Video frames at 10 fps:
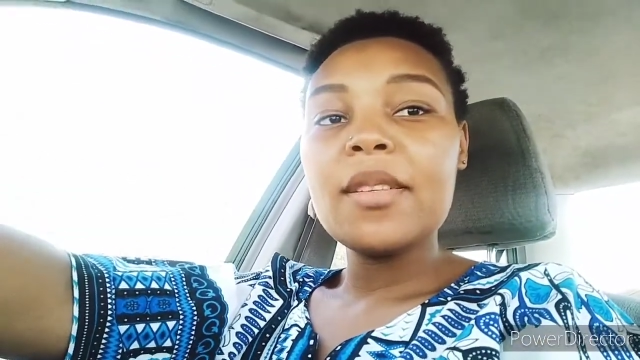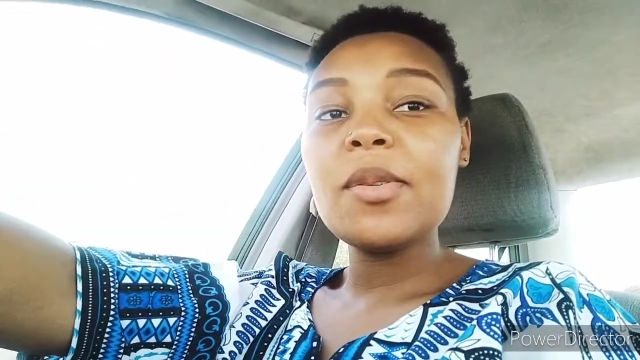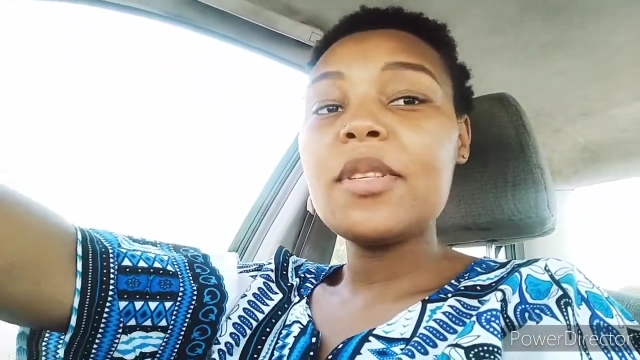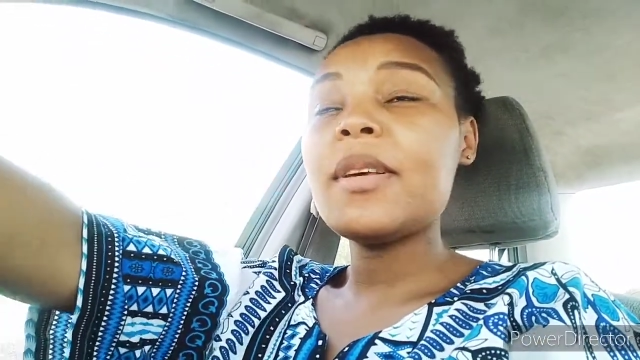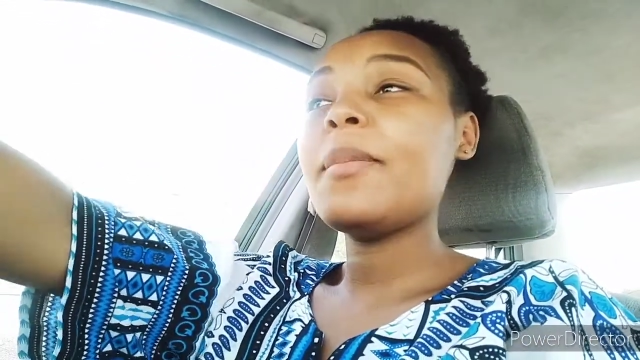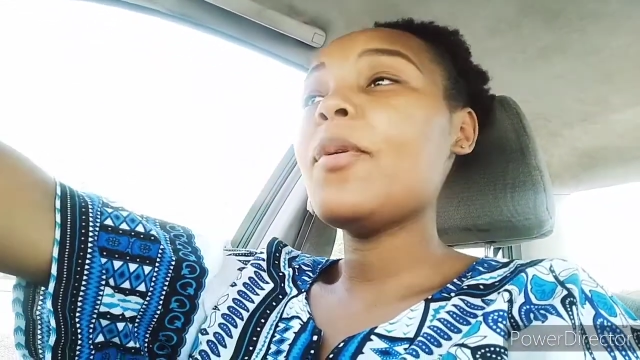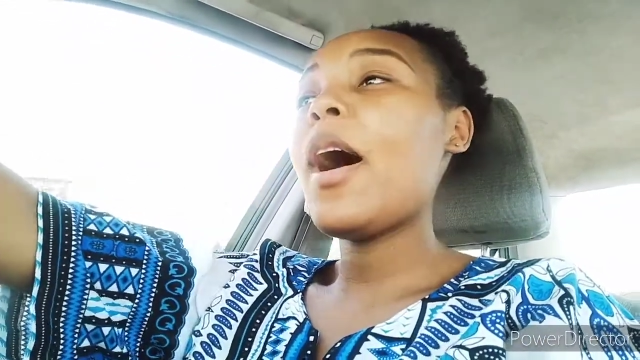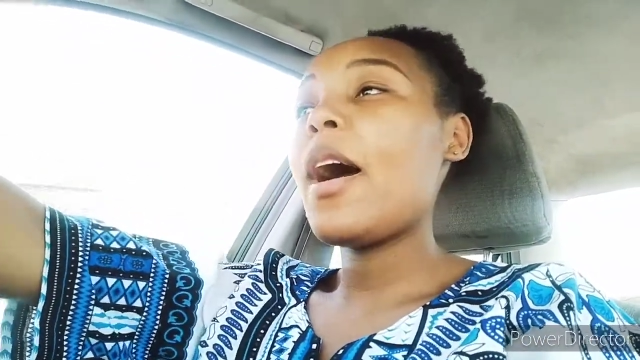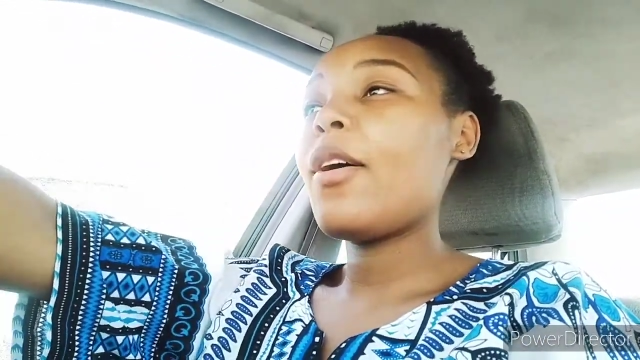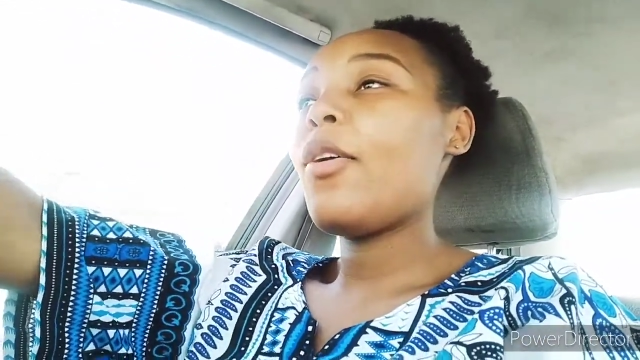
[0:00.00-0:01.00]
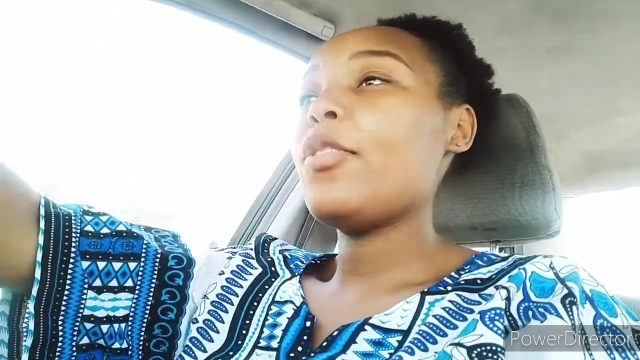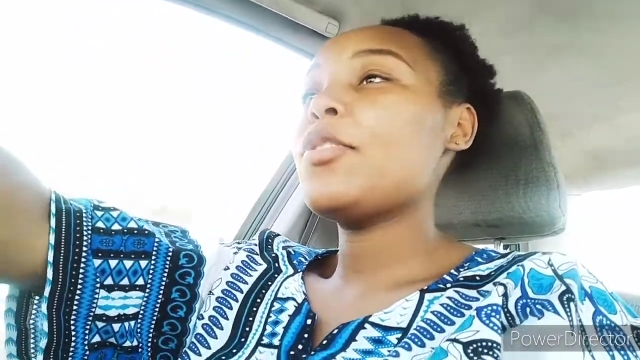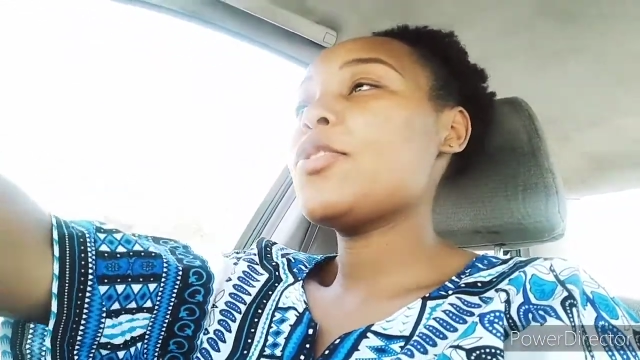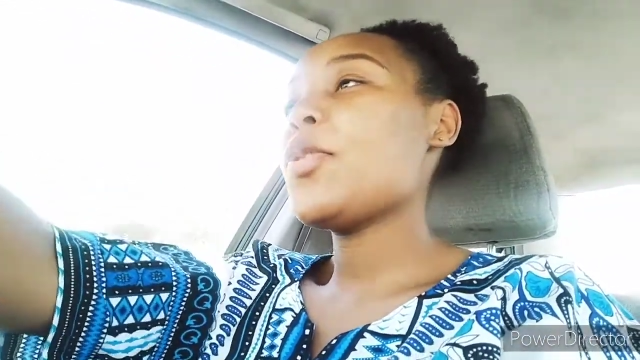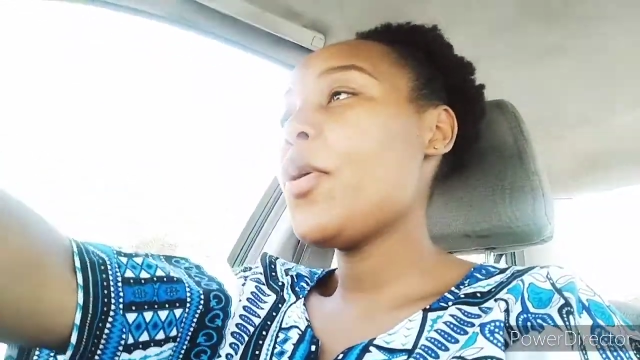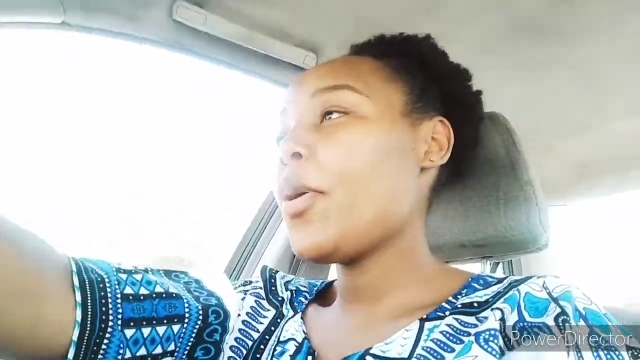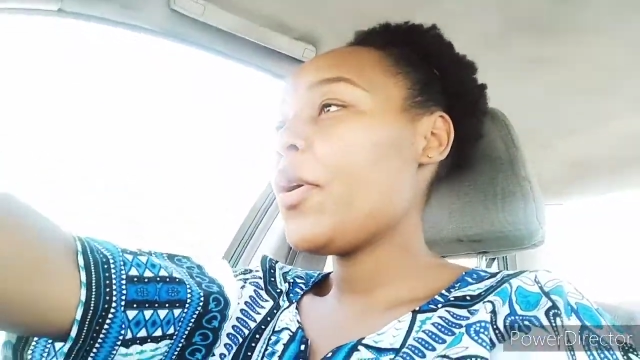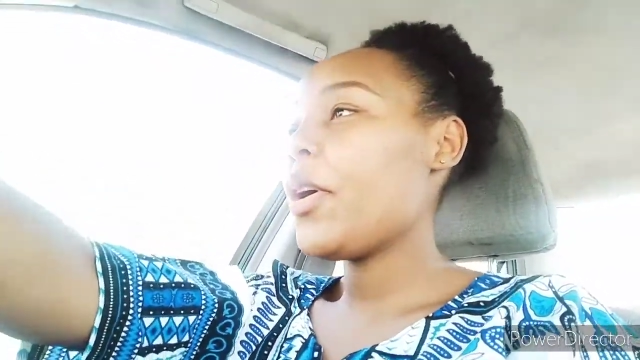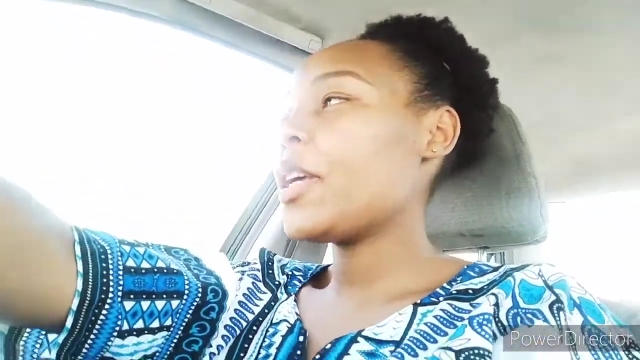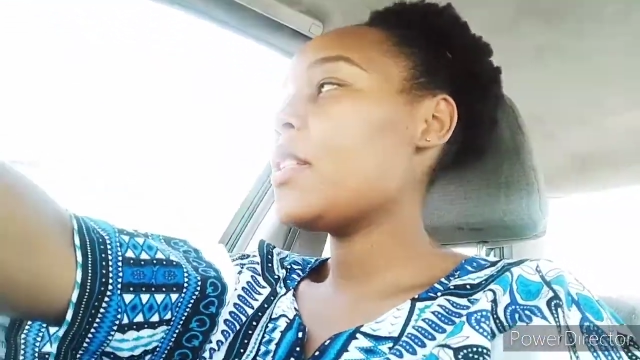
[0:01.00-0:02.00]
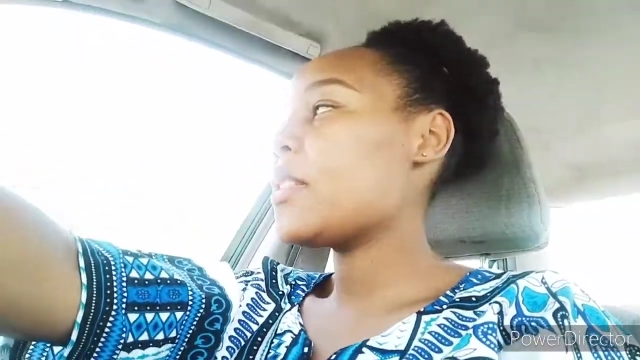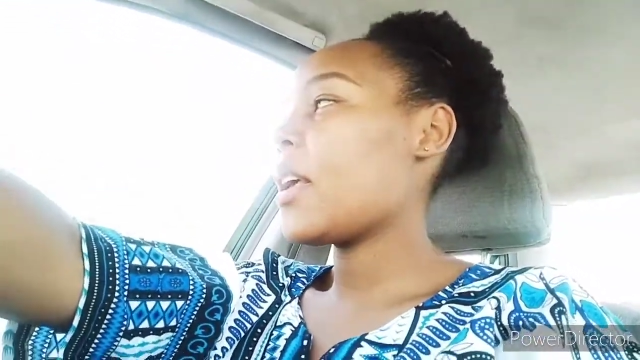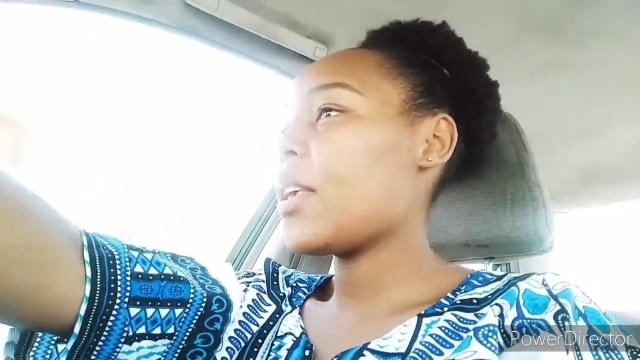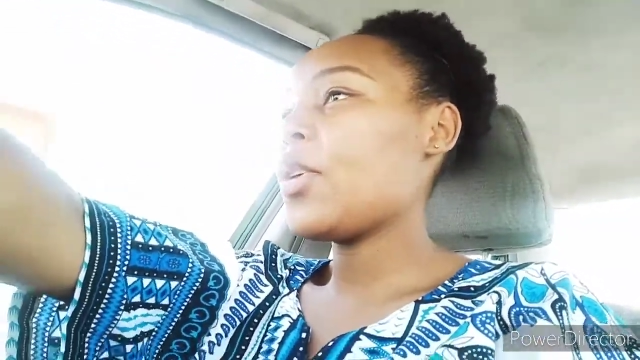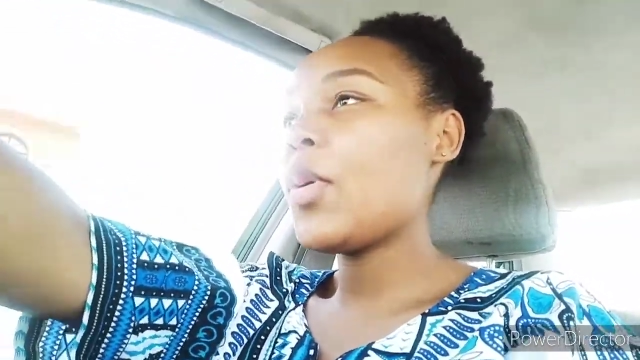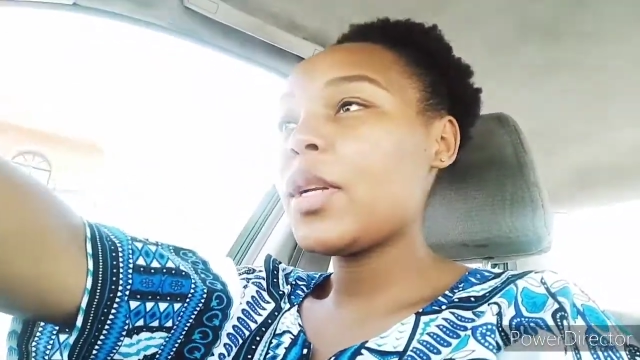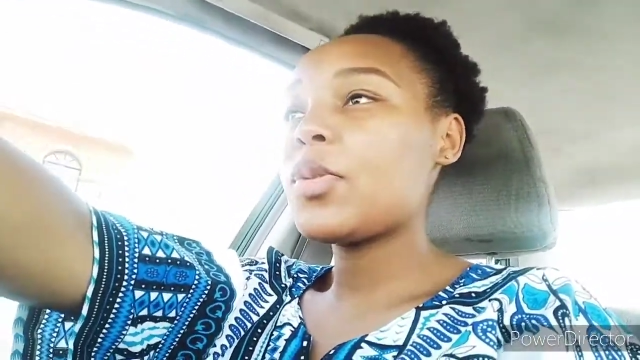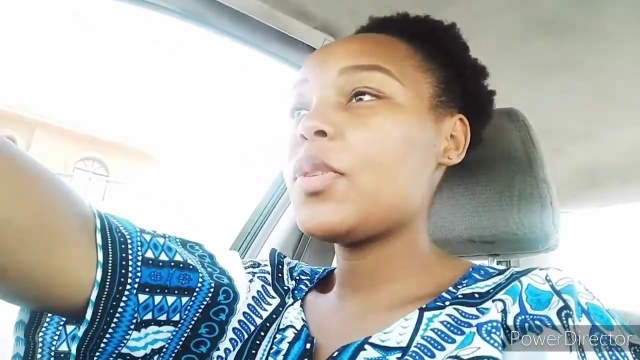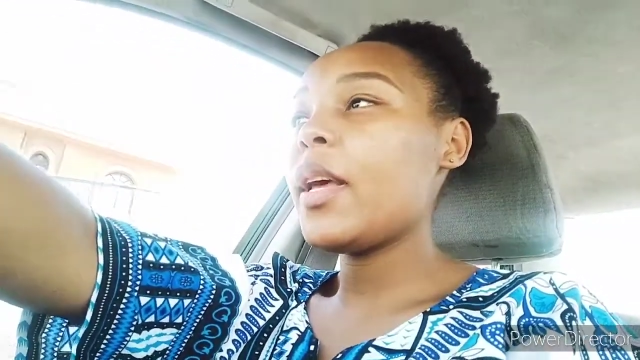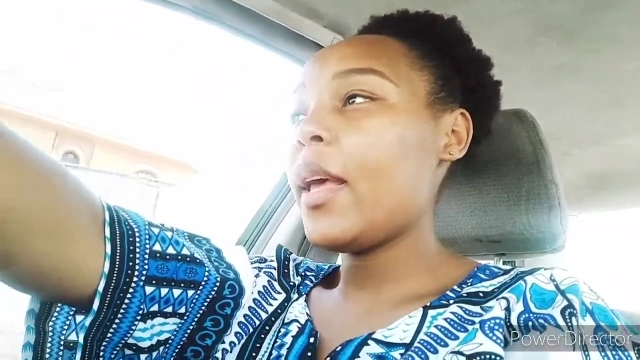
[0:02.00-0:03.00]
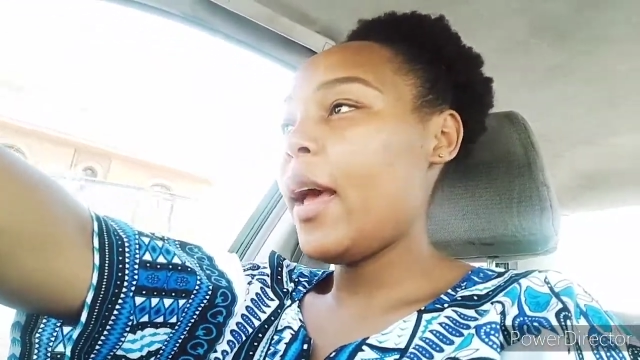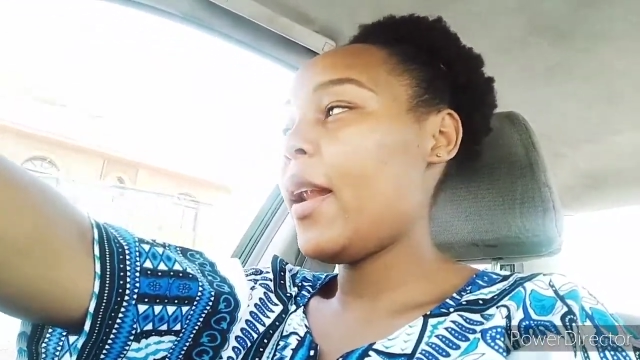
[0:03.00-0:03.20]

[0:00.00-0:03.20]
So Jaymo ako so insecure today.